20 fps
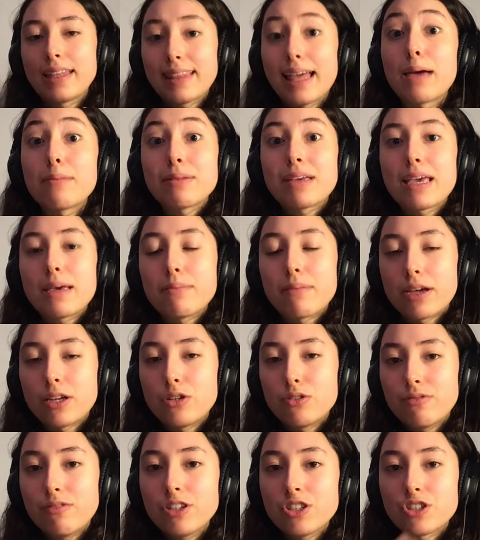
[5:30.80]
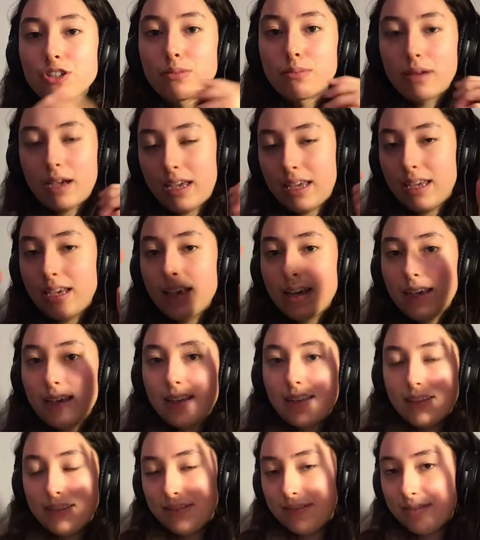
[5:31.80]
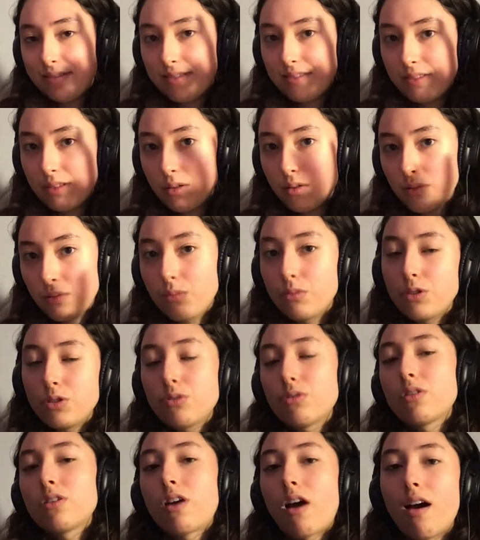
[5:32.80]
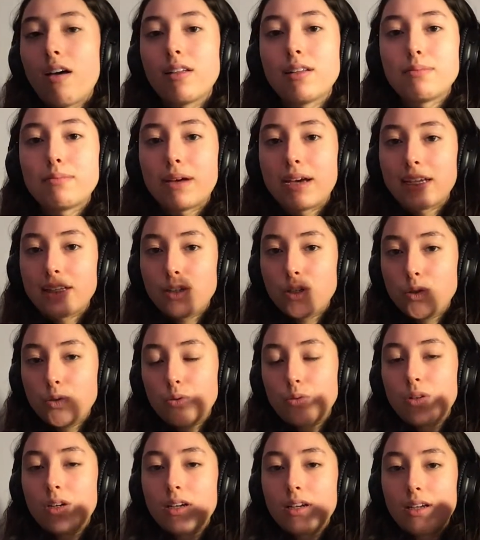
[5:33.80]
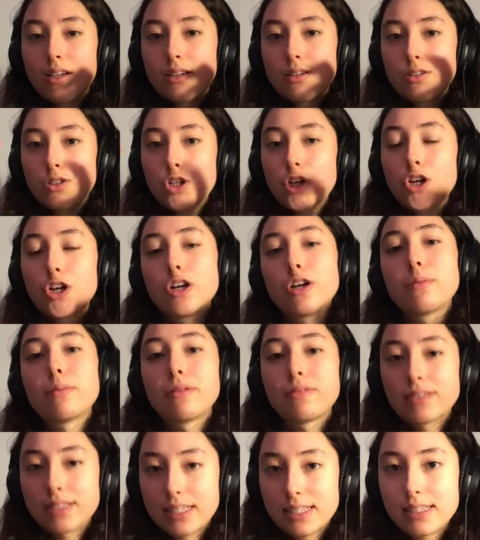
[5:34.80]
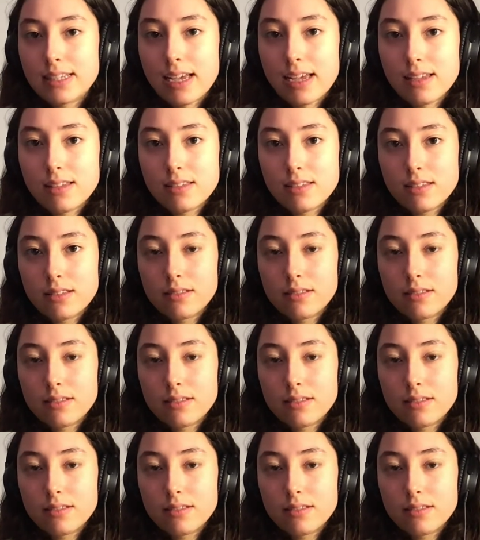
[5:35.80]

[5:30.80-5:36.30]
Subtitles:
That became my new vision, you can call it my new term of success.